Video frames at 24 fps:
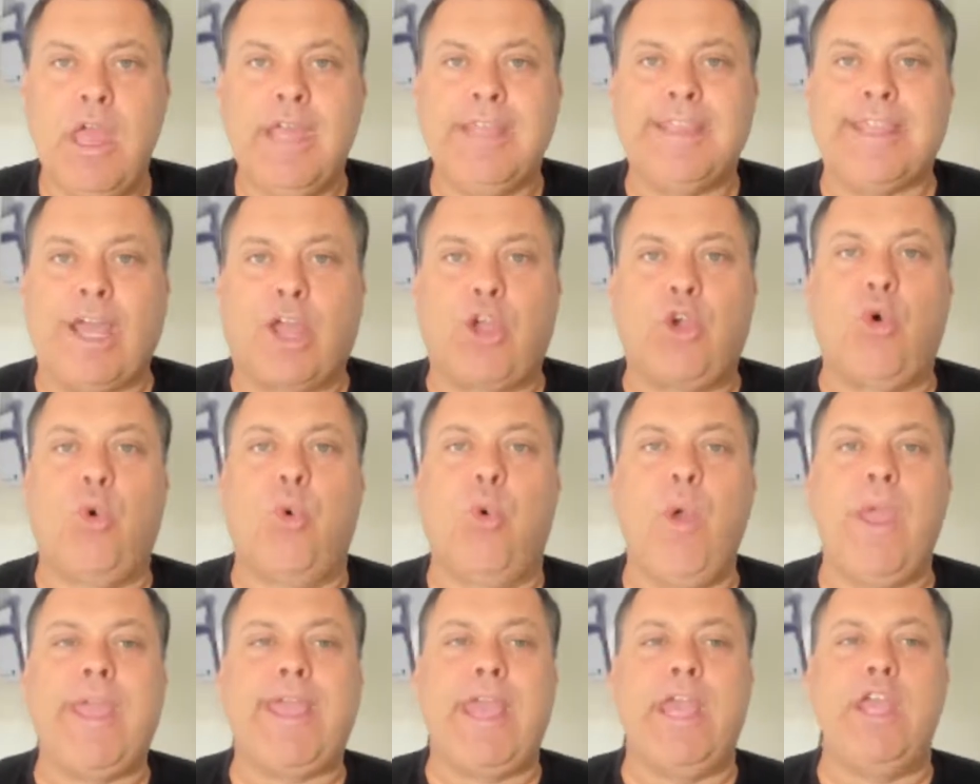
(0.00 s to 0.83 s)
the
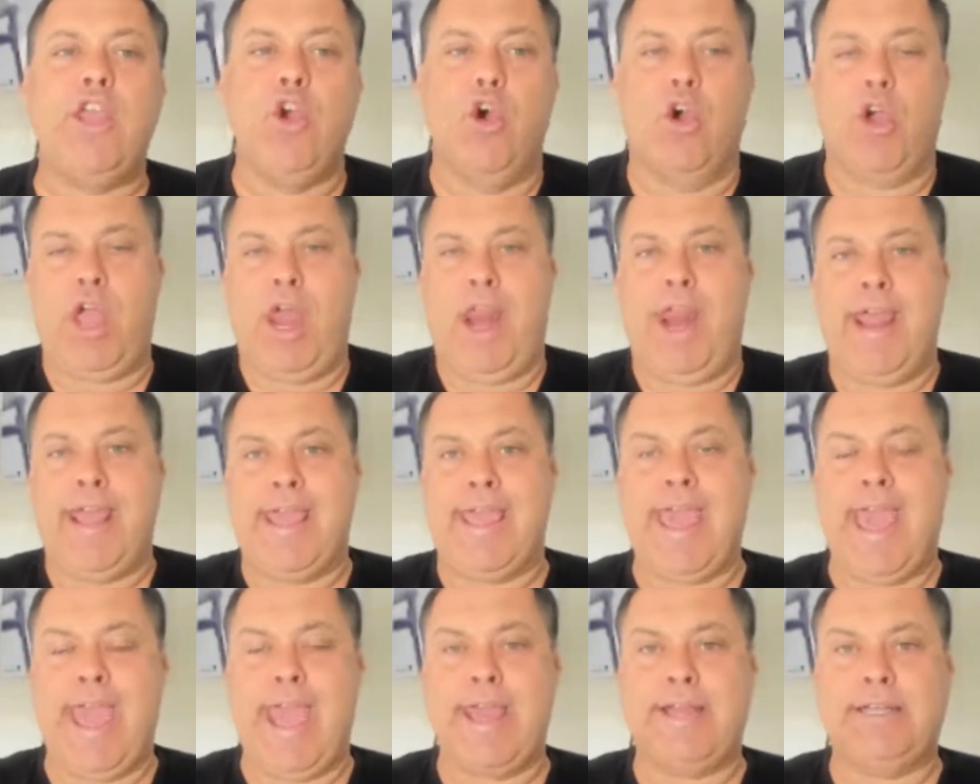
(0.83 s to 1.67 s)
quicker you're going to
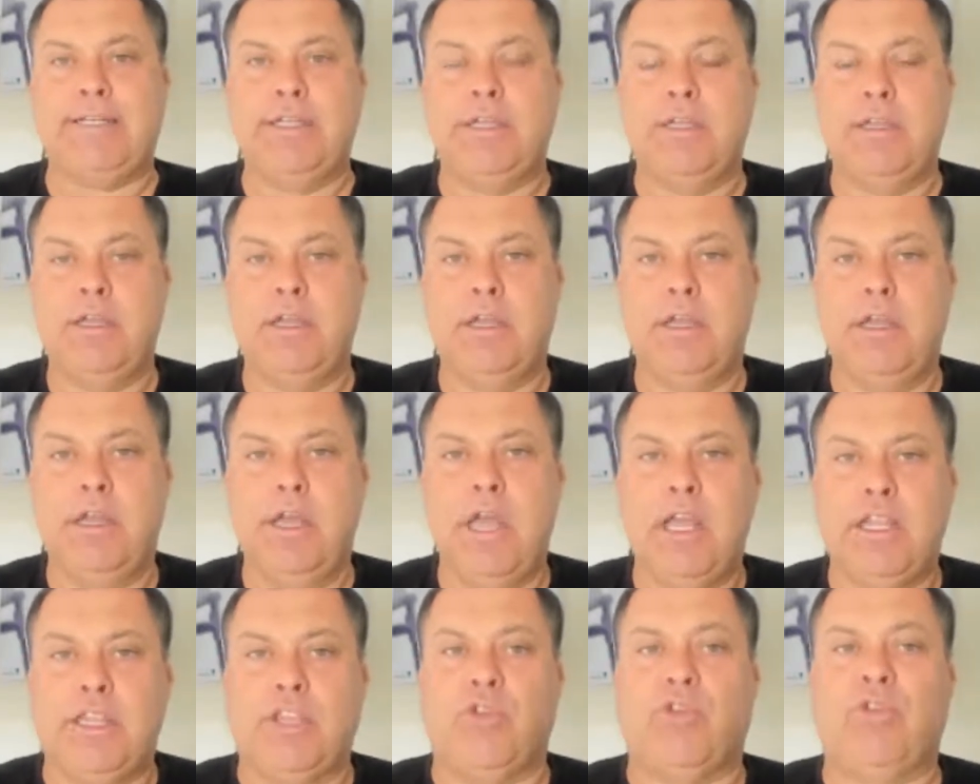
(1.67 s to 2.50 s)
get
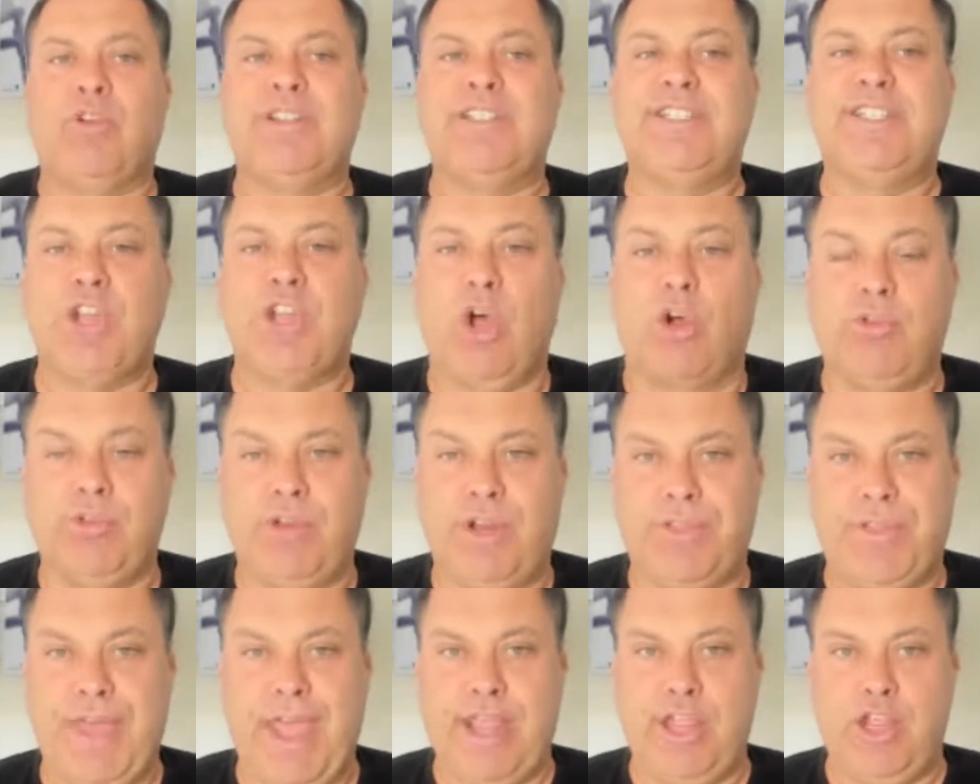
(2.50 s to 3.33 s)
the
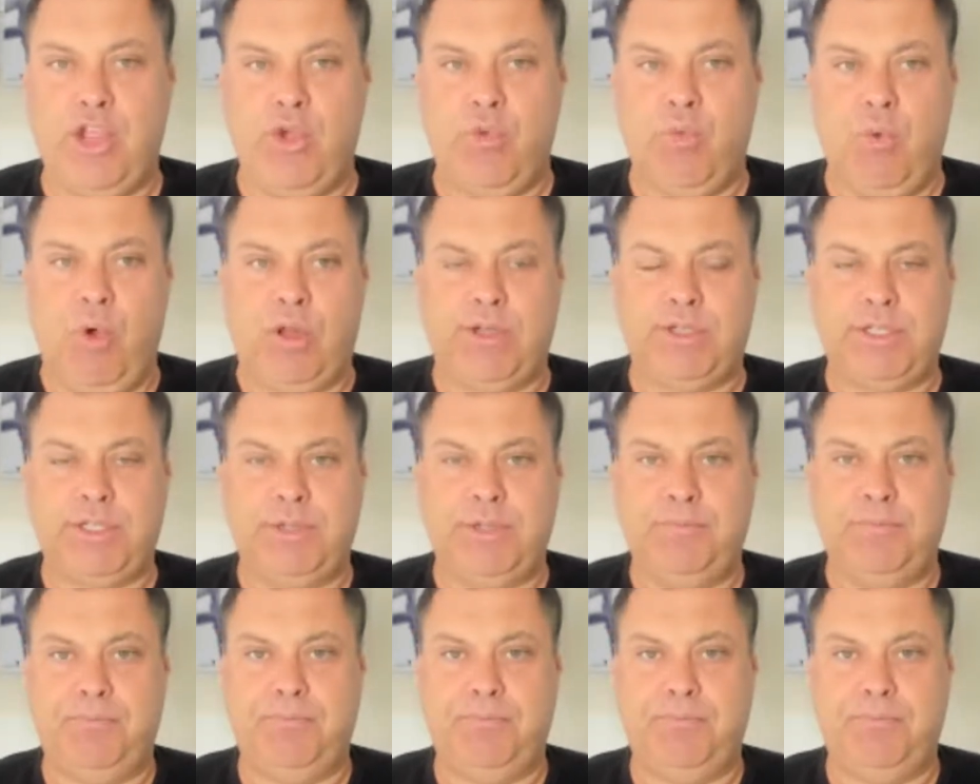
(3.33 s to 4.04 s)
result that you want.